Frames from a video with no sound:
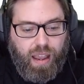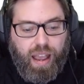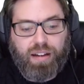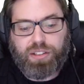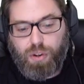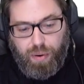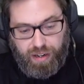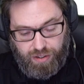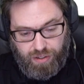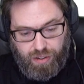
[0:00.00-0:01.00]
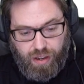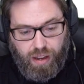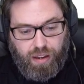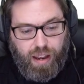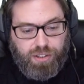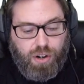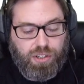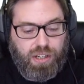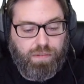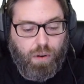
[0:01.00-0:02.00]
and it's going into the
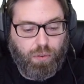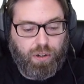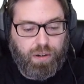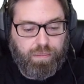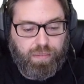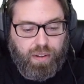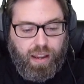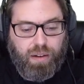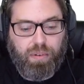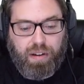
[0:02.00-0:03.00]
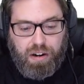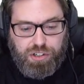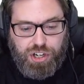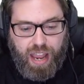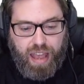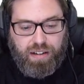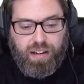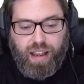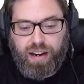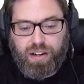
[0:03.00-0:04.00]
SRC folder, and we got a gen,
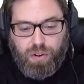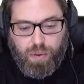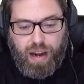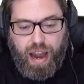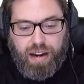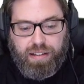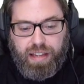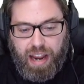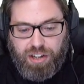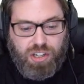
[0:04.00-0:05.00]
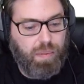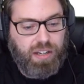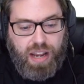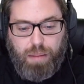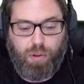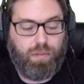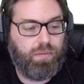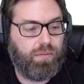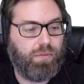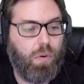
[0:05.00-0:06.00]
and it created the HDB table
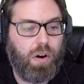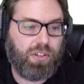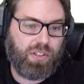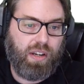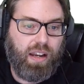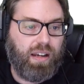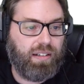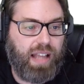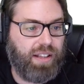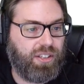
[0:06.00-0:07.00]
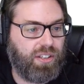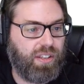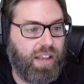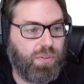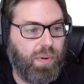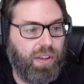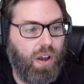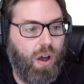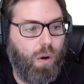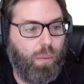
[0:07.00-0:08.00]
for us. And that's really
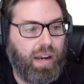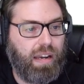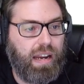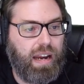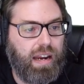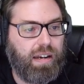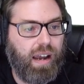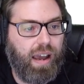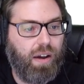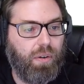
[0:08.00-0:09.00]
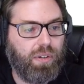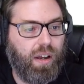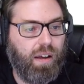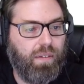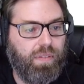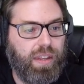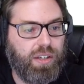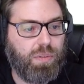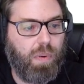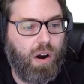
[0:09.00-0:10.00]
all we need out of
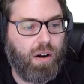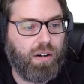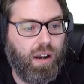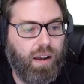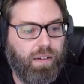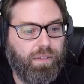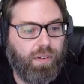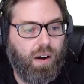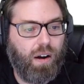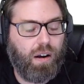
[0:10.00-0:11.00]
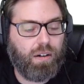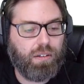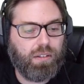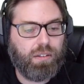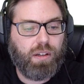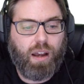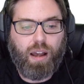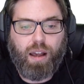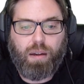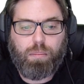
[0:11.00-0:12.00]
this part of our
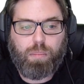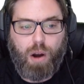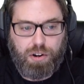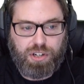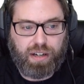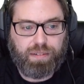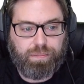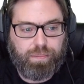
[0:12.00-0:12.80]
project.